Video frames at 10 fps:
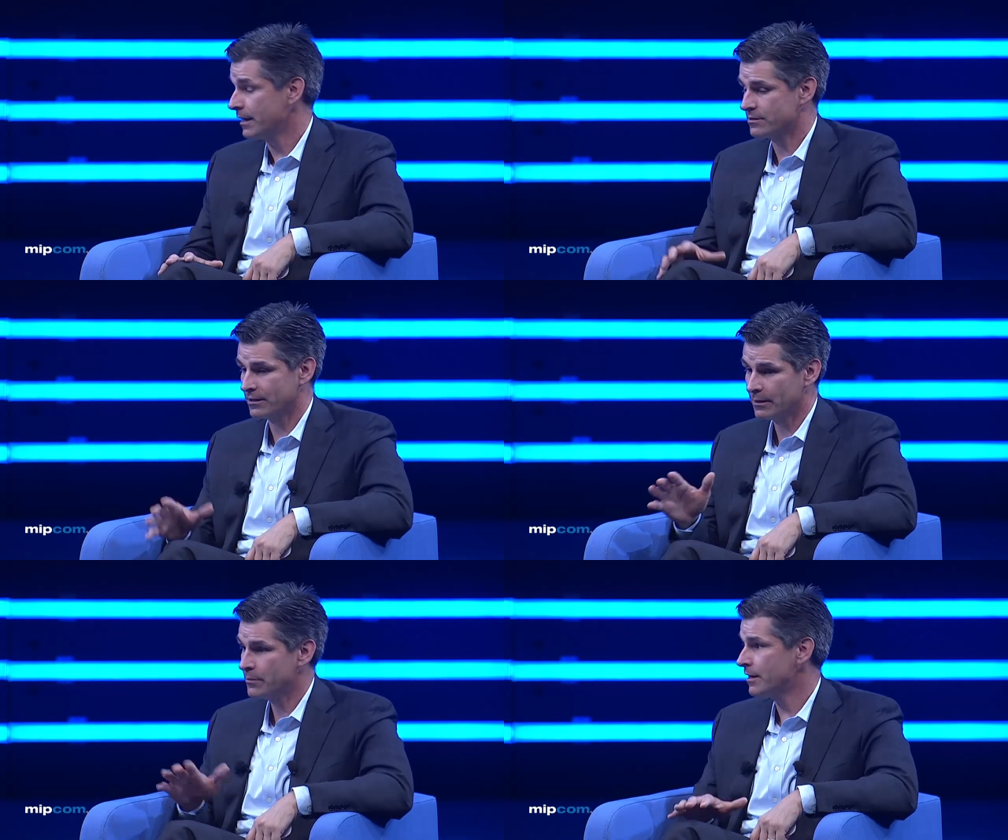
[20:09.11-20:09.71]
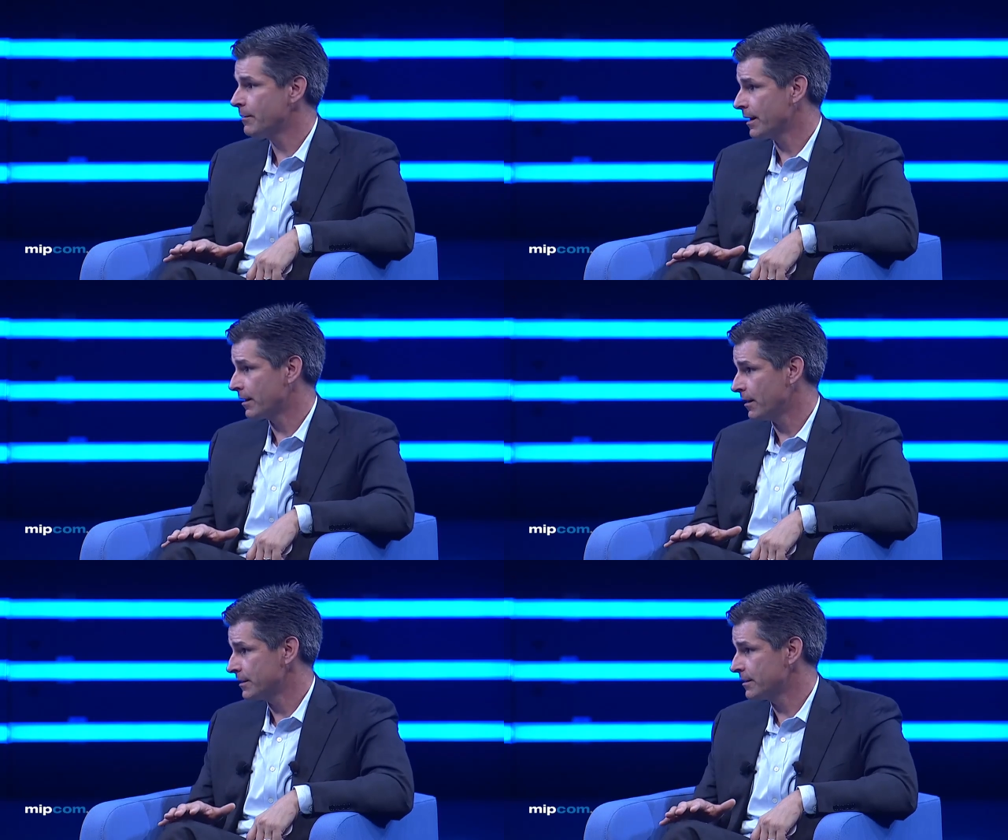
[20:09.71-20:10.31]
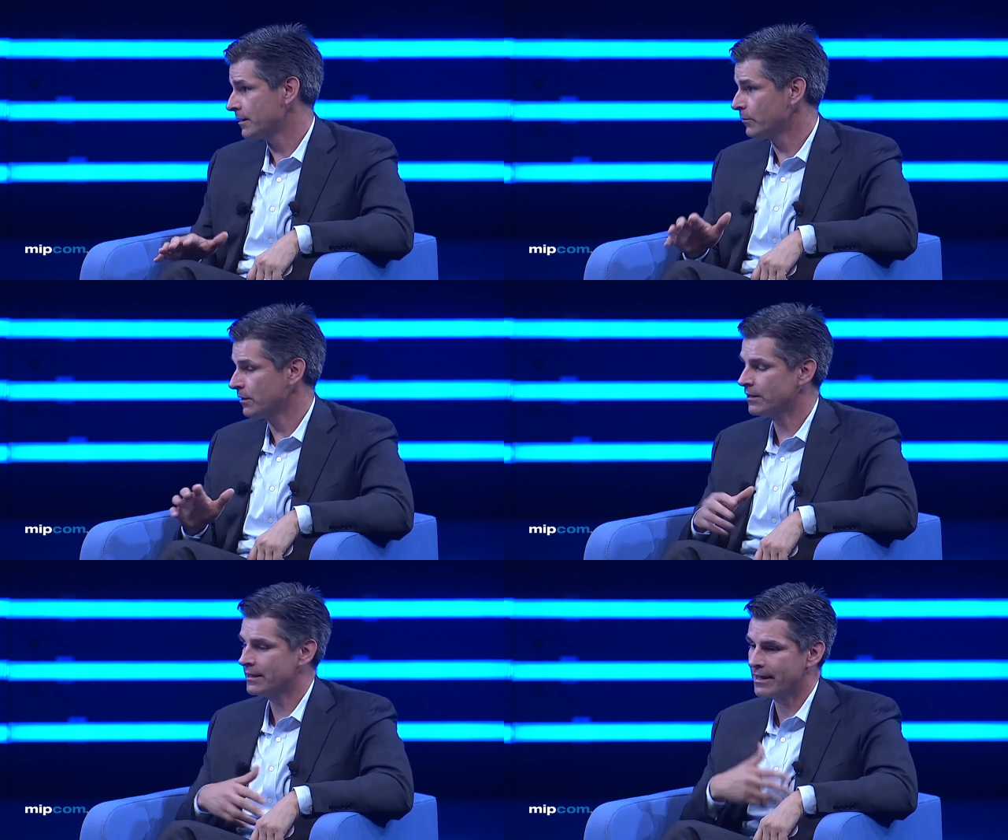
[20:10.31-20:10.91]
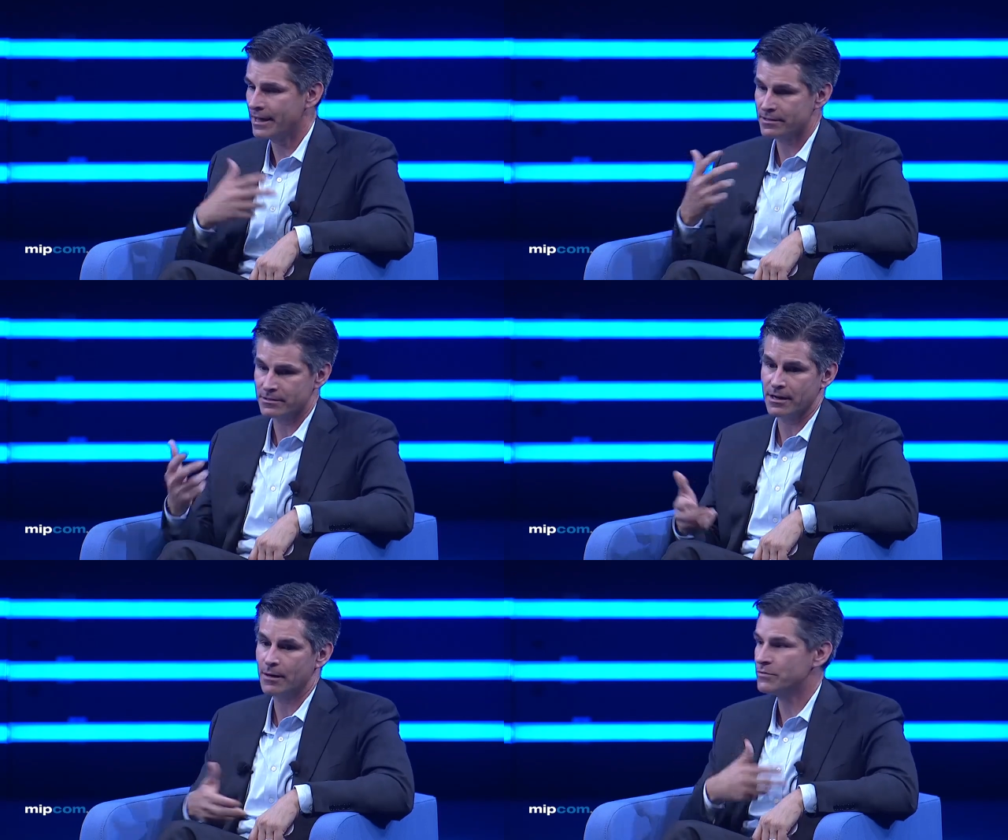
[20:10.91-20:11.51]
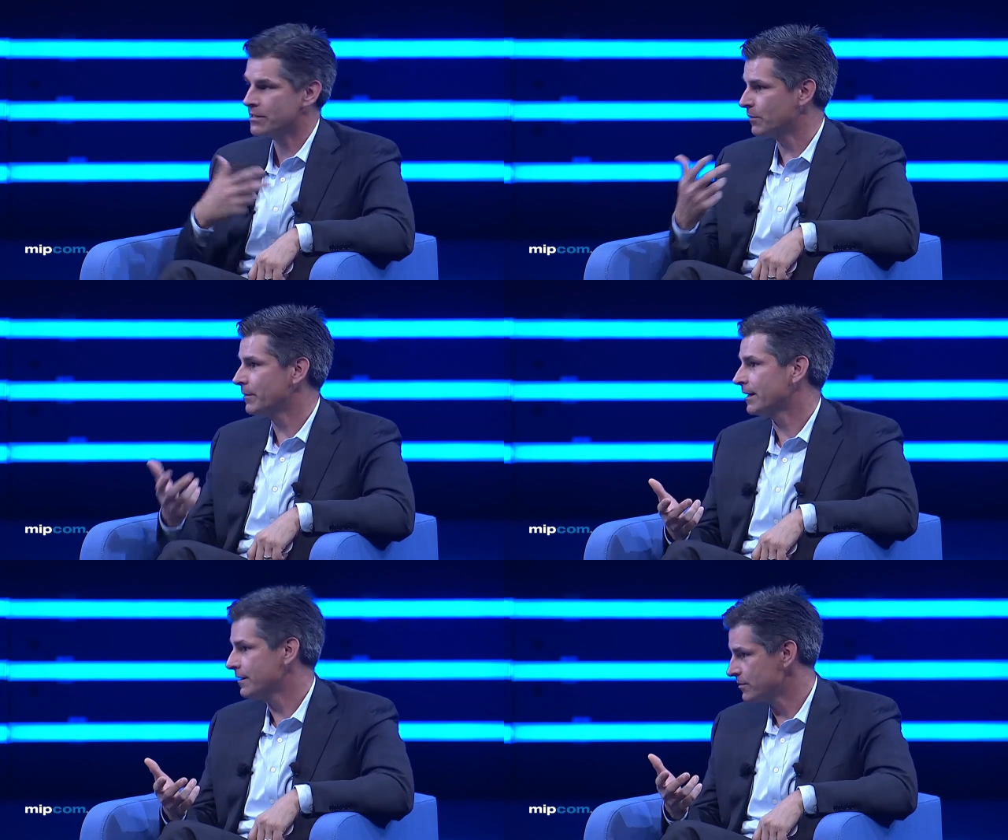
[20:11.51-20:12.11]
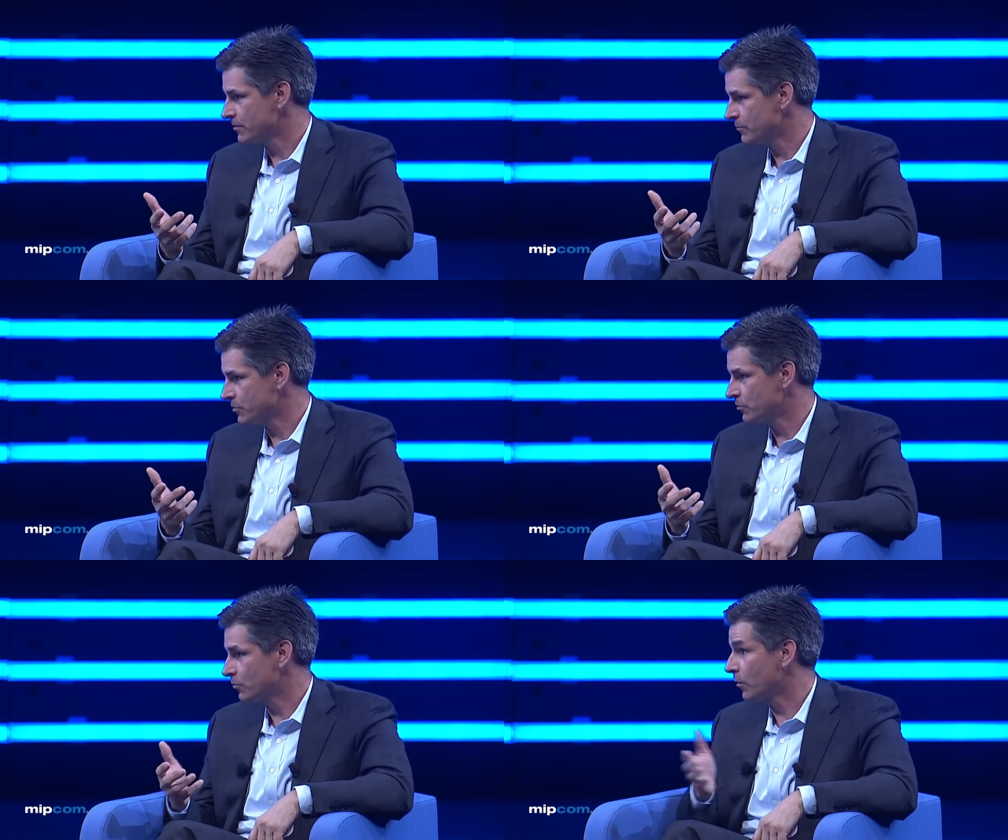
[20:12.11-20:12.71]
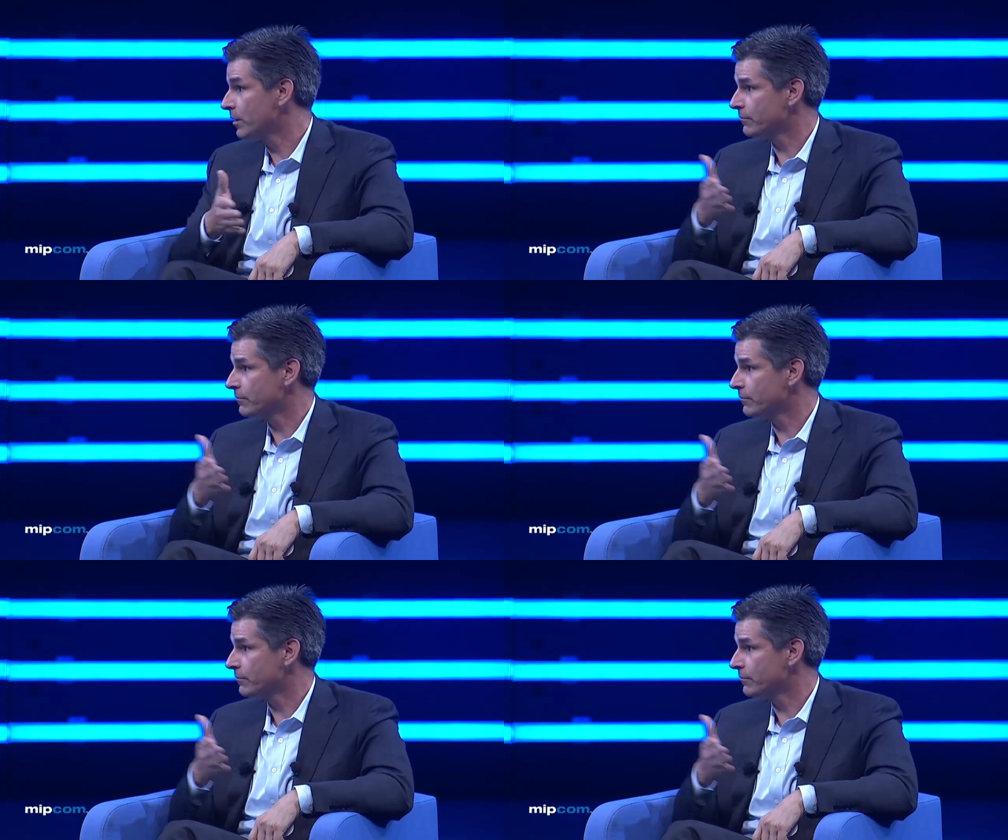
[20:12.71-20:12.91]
It's a limited amount of content. We look at that as an upsell mechanism to one